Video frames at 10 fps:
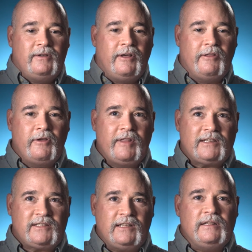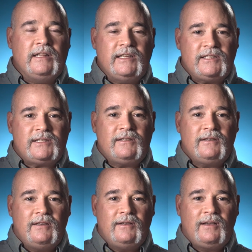although that's the least
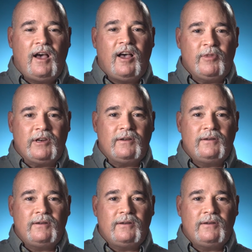common